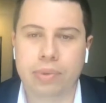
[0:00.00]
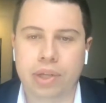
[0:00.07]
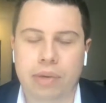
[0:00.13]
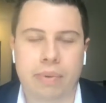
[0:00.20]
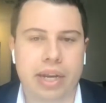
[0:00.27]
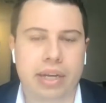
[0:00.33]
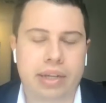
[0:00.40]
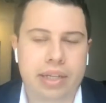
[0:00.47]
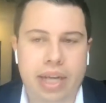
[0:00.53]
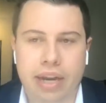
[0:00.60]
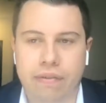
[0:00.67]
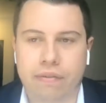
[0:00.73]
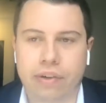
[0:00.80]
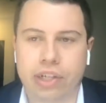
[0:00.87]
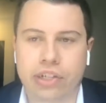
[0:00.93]
I mean,
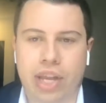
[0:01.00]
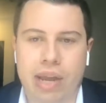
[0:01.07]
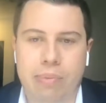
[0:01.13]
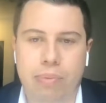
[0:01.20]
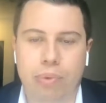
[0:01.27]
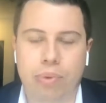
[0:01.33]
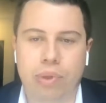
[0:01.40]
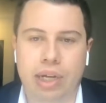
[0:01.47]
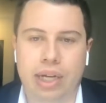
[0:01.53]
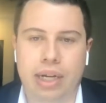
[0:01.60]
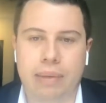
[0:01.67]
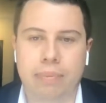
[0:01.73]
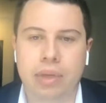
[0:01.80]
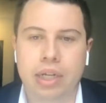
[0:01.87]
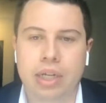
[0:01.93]
take for example
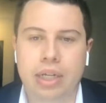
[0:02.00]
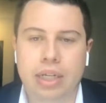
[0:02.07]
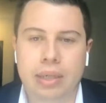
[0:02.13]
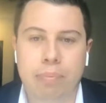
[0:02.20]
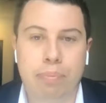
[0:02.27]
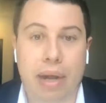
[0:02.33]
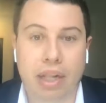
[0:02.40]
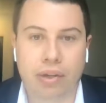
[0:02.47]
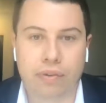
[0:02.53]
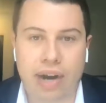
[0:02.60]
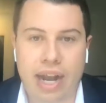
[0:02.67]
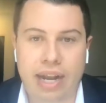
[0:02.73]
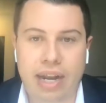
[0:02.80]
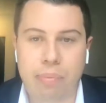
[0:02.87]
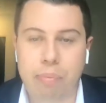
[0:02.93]

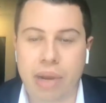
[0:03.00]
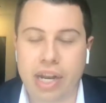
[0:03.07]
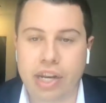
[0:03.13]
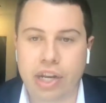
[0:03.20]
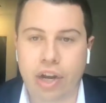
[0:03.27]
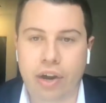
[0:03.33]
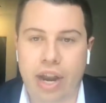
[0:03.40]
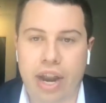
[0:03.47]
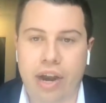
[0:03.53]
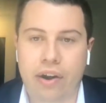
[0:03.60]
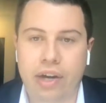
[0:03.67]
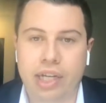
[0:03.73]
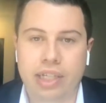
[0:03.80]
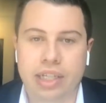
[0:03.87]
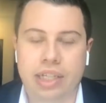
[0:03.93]
Ballarat and Bendigo areas,